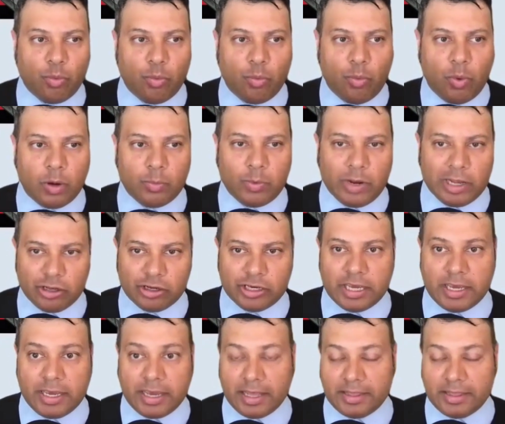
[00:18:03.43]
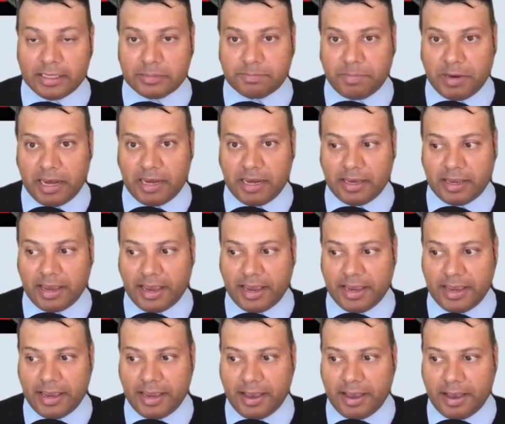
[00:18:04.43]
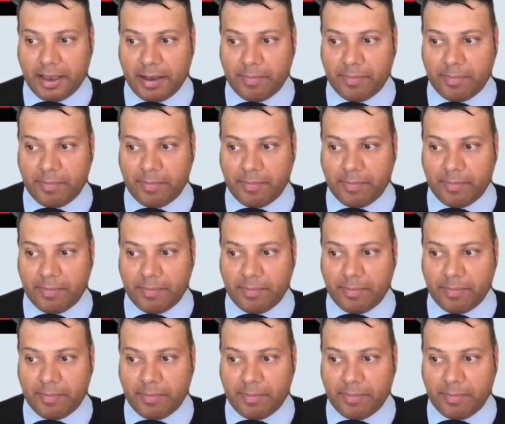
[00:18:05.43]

when we're looking at this being looking